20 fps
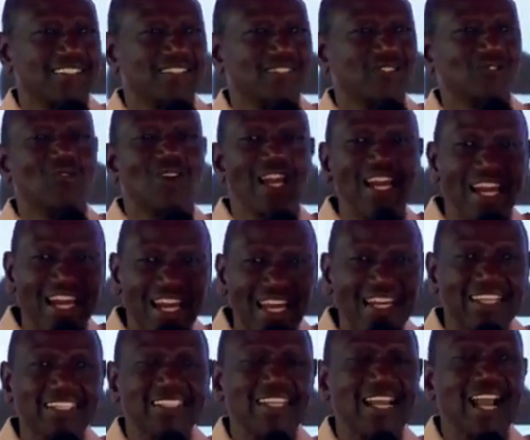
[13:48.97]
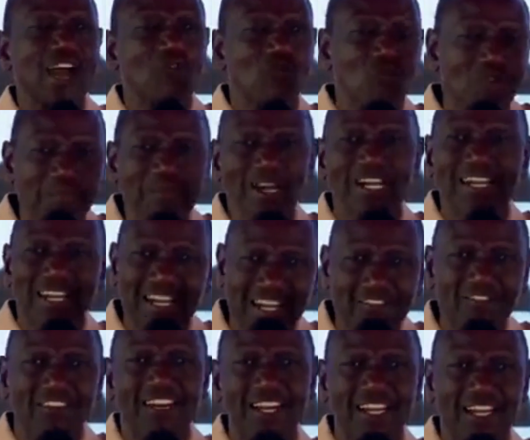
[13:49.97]
to elect a woman
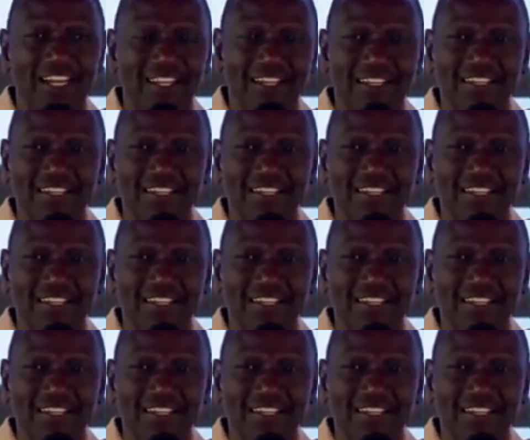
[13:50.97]
governor,